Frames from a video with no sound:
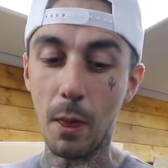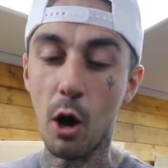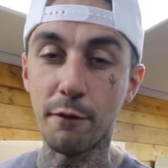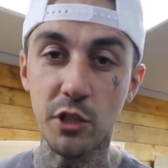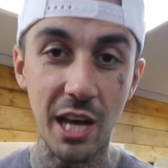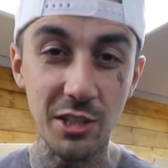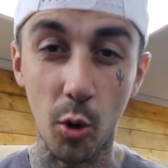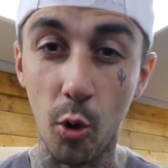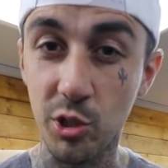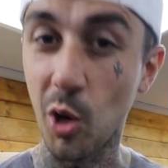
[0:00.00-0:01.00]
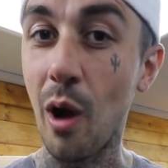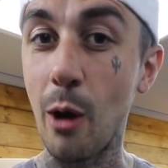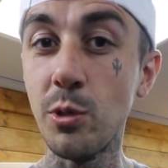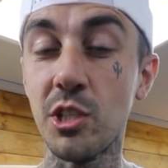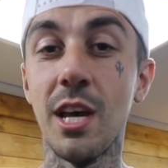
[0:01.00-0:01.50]
Offset Auto
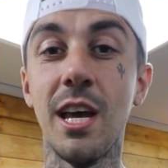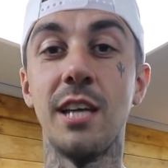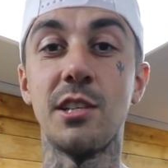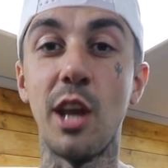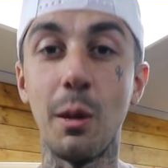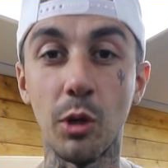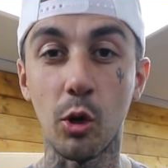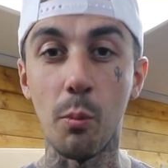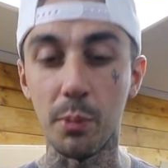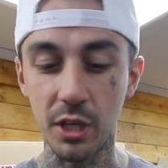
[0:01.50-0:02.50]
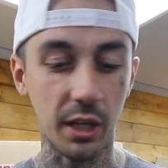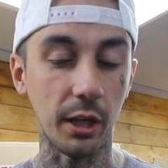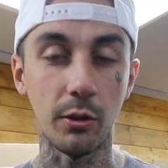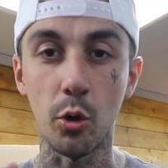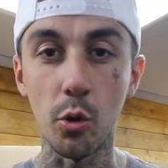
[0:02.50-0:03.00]
House is the name of the company. You
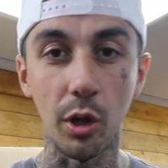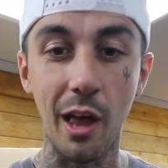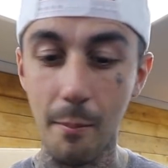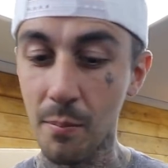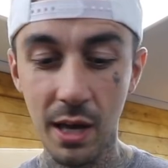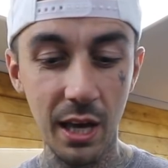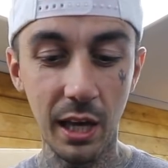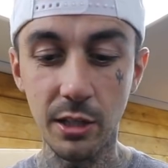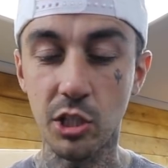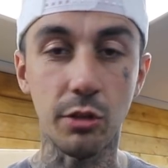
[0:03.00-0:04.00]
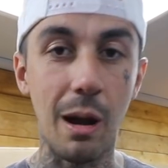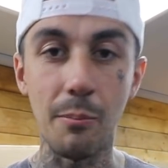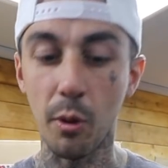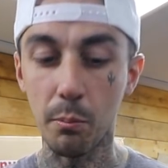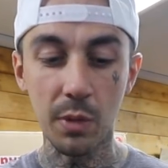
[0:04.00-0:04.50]
can Google them,
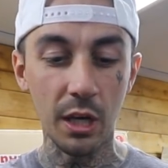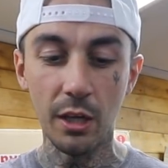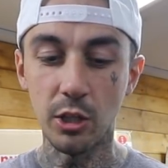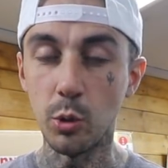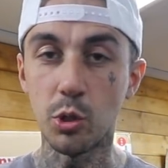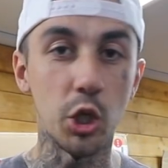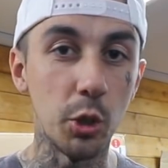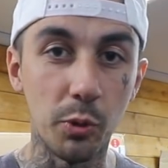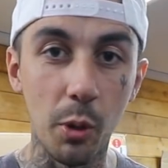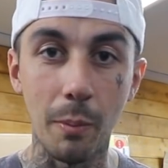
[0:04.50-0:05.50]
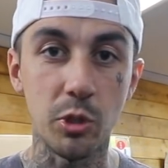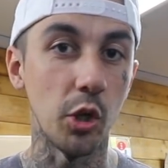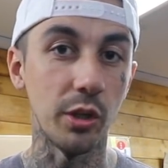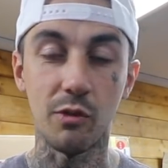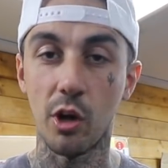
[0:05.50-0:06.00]
Instagram them, YouTube them. I'm
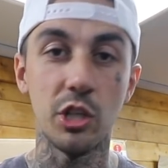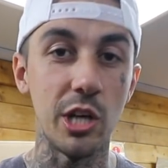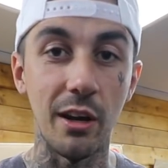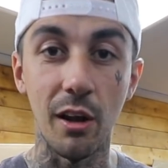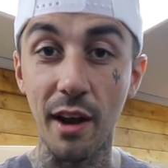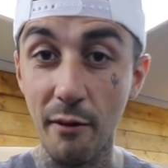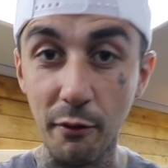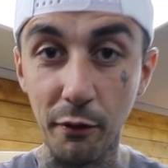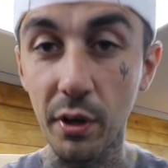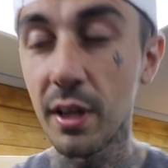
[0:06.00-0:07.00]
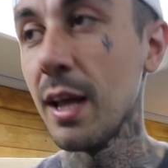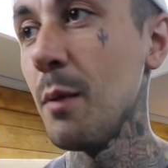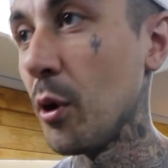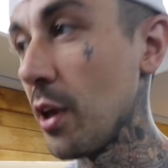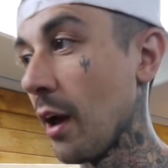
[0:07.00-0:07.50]
sure they've got a channel on everything.
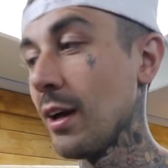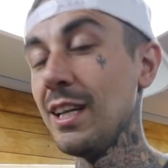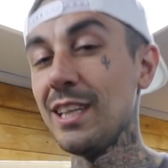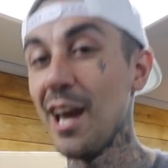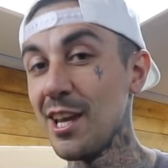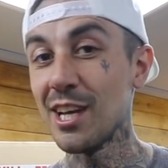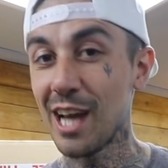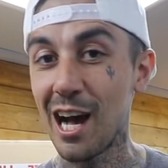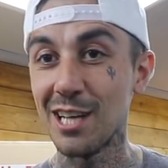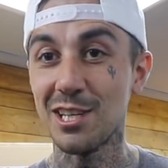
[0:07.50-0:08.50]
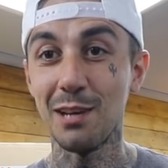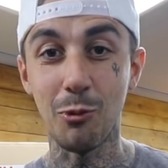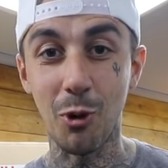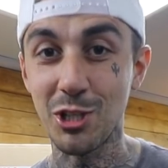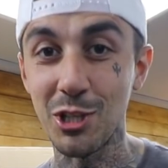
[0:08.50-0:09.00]
But yeah, there you guys. If
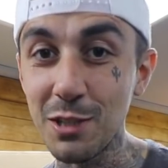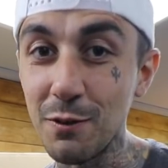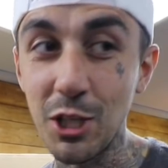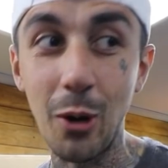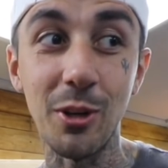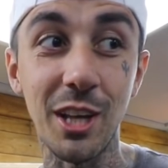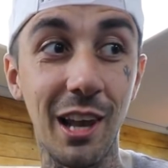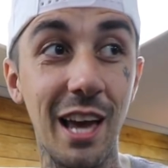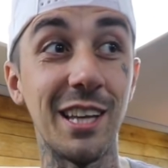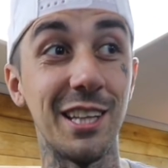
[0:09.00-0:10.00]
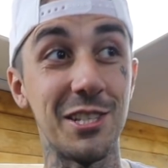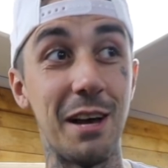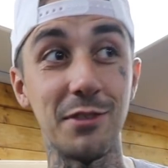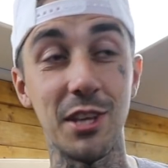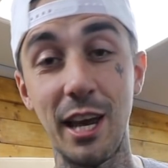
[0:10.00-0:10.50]
you're watching this video and you like this
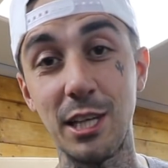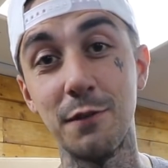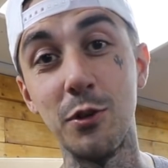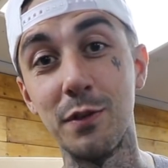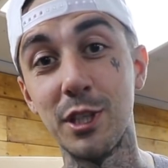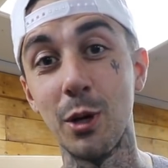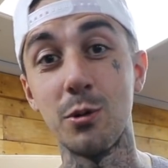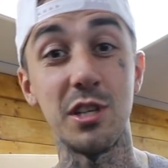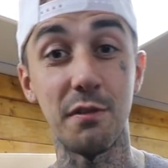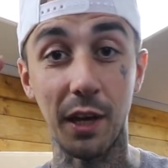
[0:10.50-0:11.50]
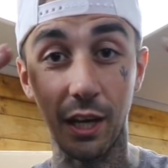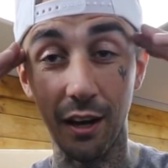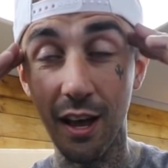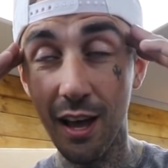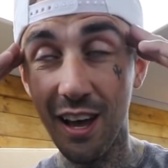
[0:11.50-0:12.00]
after the next few videos and you're
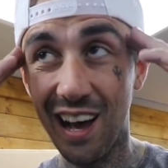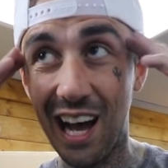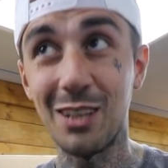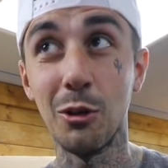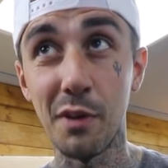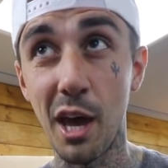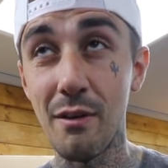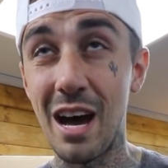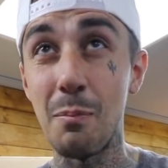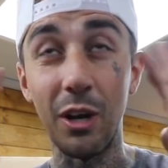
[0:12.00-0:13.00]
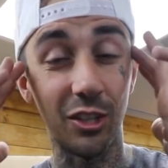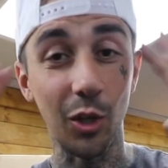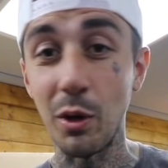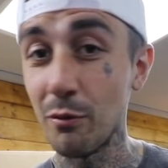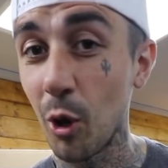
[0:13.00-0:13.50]
thinking, I'd love air ride, but I
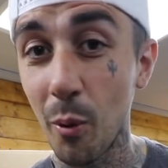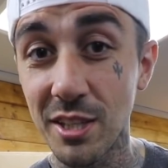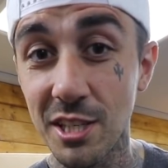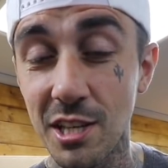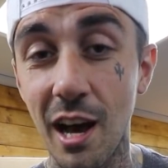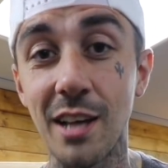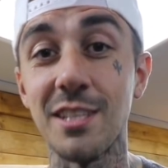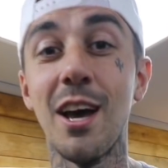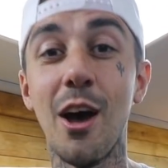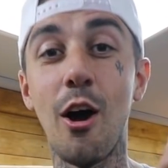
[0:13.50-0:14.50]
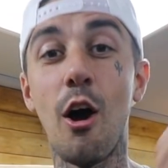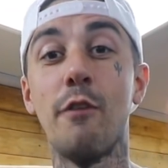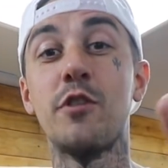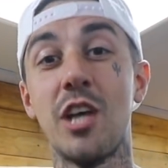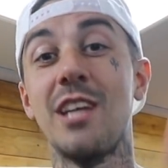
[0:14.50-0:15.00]
don't even know where to start.
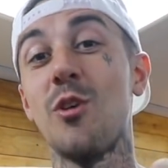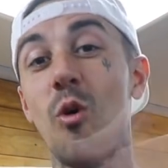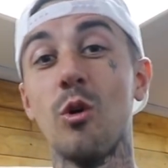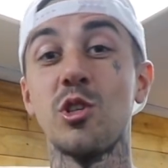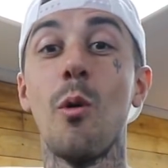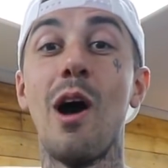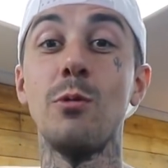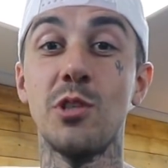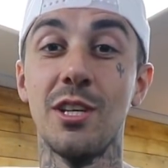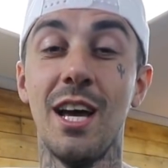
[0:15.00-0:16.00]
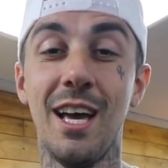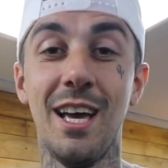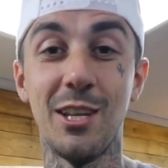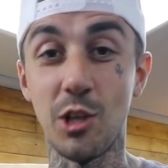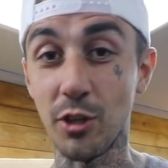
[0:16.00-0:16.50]
Offset Auto House.
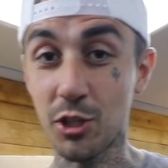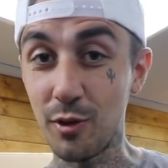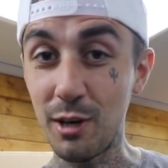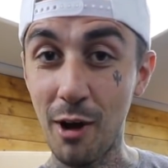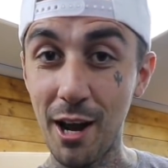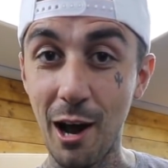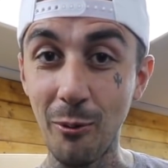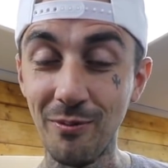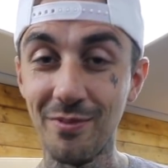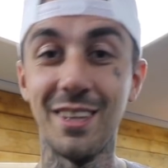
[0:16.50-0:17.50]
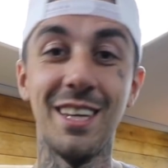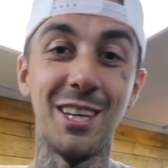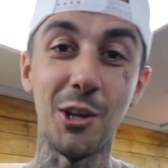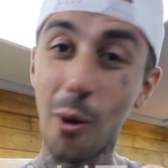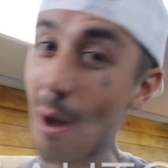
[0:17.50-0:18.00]
It's on the screen right now.
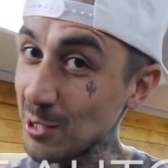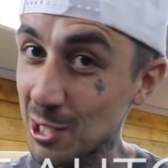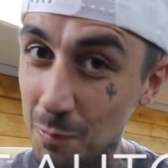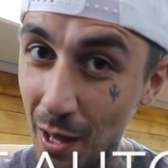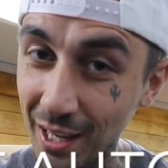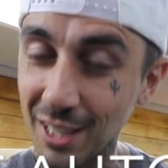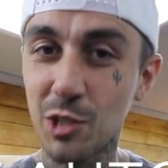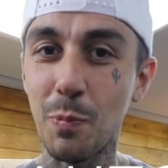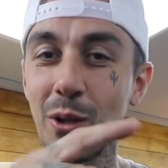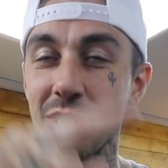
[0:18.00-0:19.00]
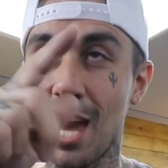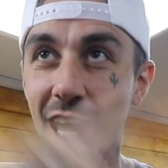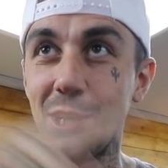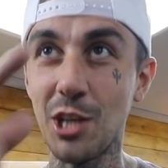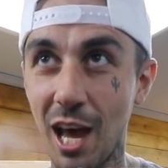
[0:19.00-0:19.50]
You know how to spell it. It's spelled
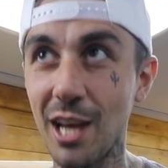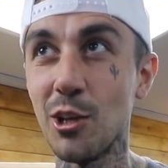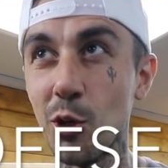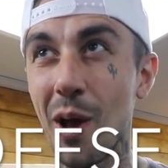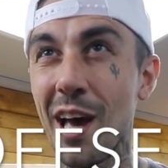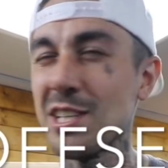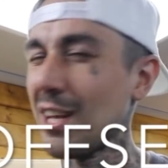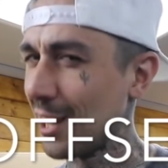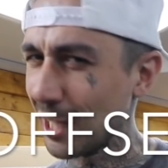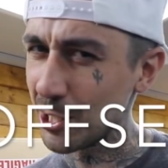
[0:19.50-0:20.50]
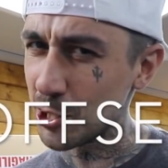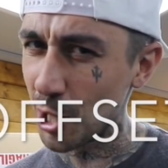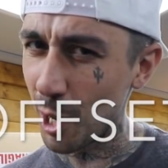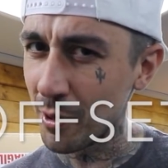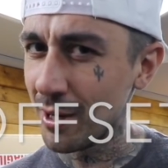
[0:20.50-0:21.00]
H-A-U-S. I think it's
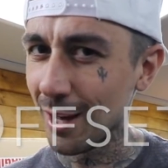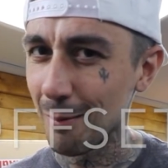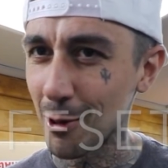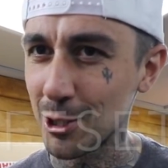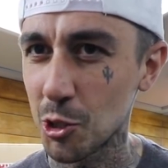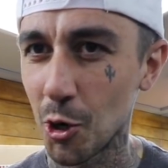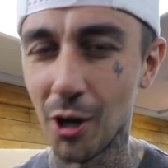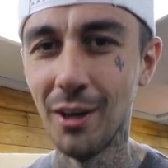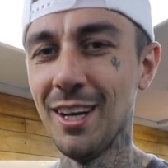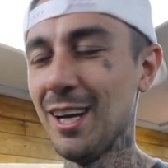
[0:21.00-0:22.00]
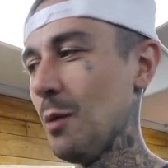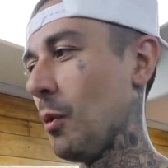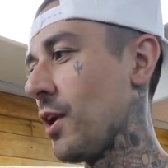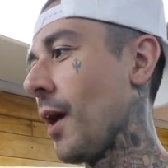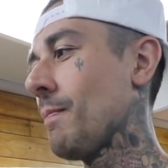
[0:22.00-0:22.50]
German. I'm not sure.
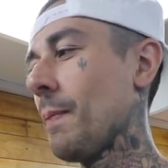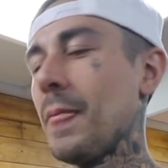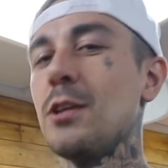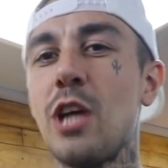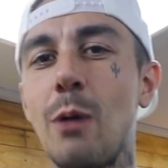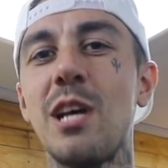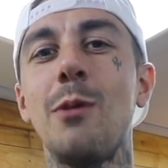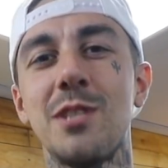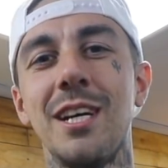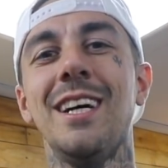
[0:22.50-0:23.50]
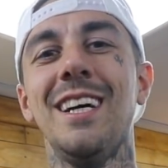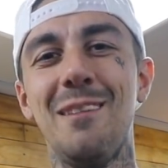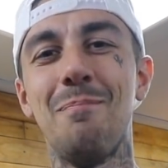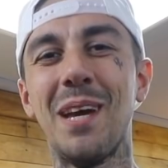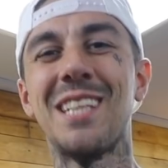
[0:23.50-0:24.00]
But yeah, shout out.
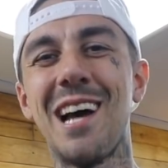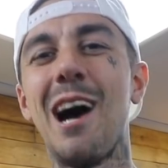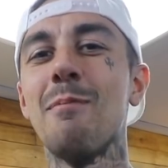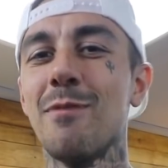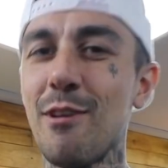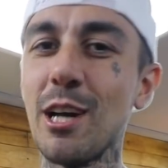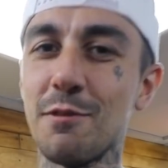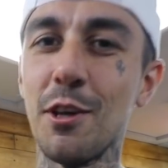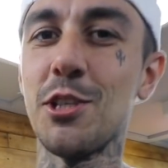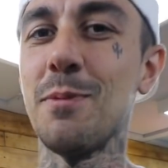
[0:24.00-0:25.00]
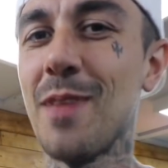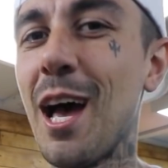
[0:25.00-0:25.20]
Big time. Thanks, Fish.